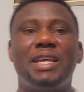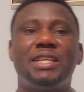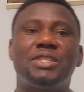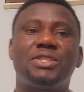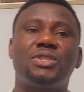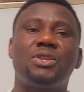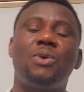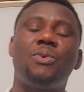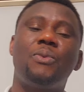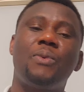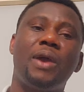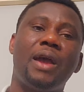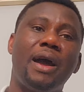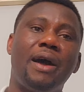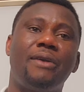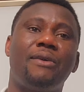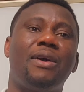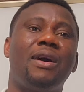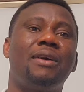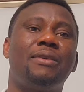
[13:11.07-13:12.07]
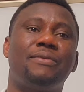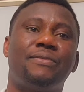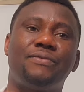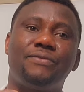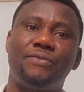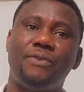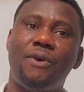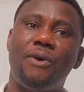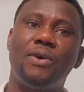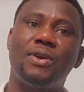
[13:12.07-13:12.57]
it's somewhere around
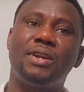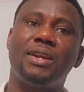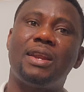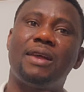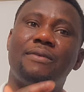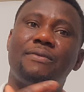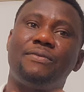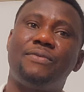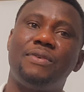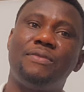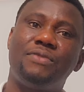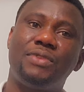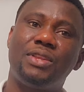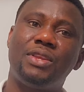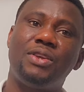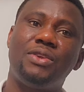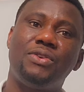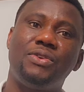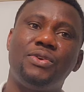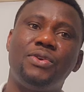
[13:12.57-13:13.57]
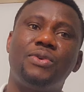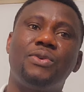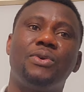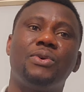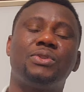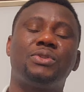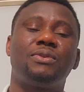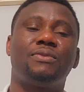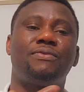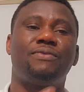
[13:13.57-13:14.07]
450
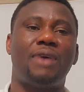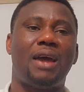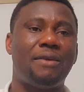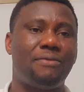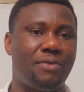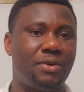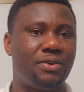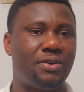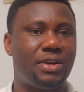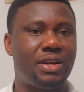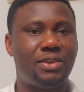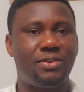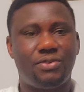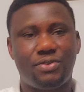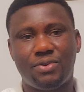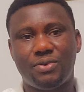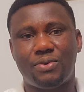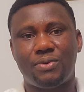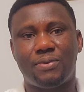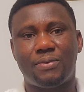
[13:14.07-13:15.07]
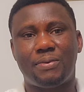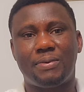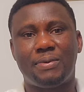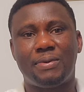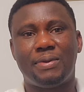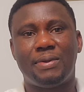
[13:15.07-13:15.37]
euro to 500 euro,